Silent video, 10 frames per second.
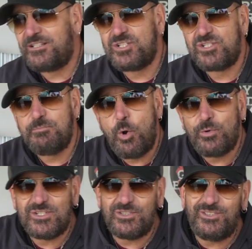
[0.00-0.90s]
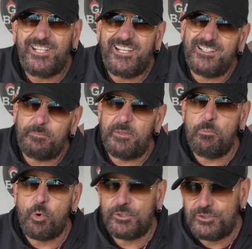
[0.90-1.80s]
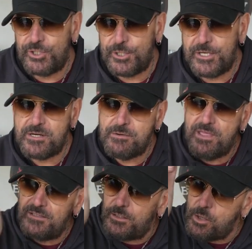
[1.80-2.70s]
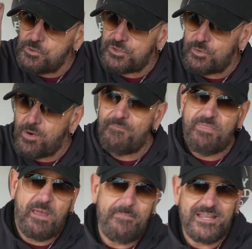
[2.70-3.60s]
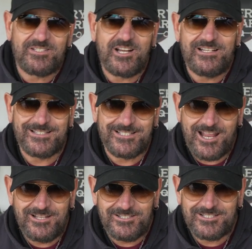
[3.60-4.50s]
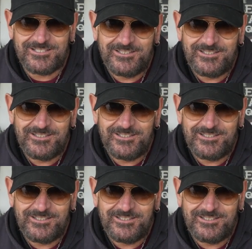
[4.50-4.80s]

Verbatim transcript: the smoke is a little bit more dirtier than the Lone Star, if that makes any sense.